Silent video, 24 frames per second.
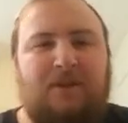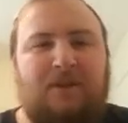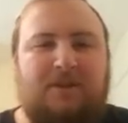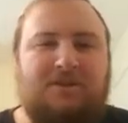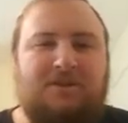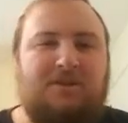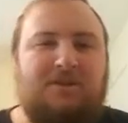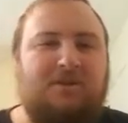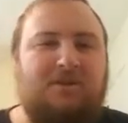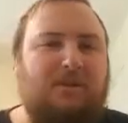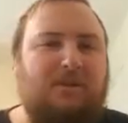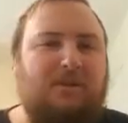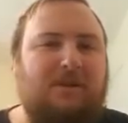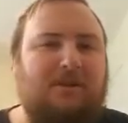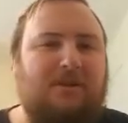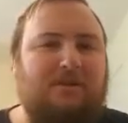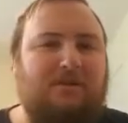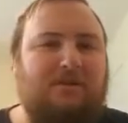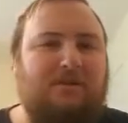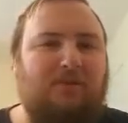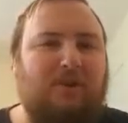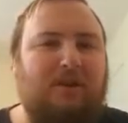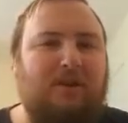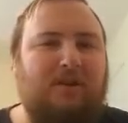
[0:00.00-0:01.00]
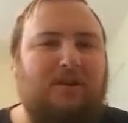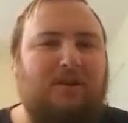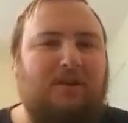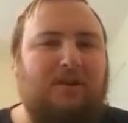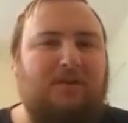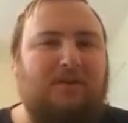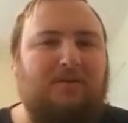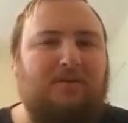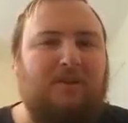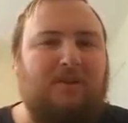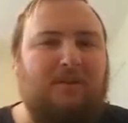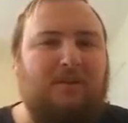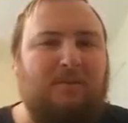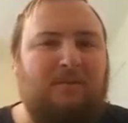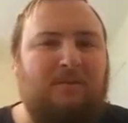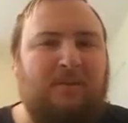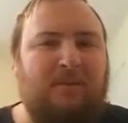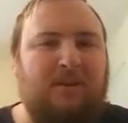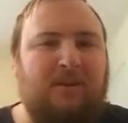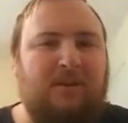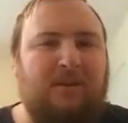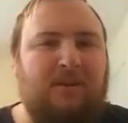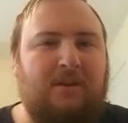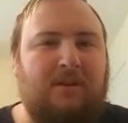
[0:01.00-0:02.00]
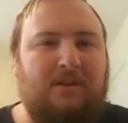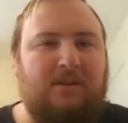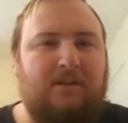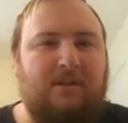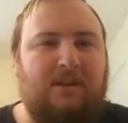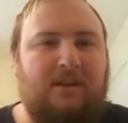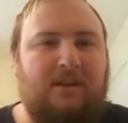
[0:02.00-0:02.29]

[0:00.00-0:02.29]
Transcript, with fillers: sure where you're from, but in